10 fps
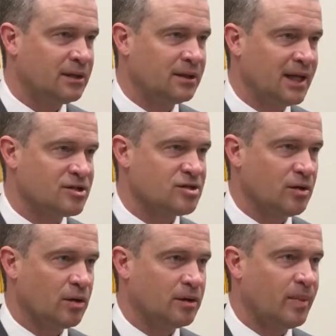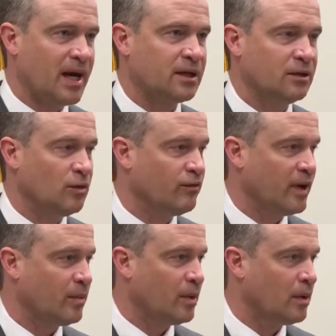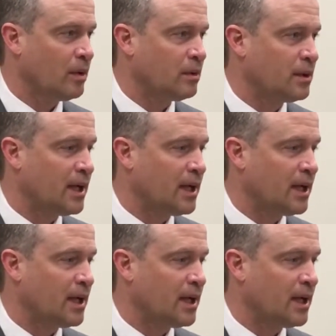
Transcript: of got started back in November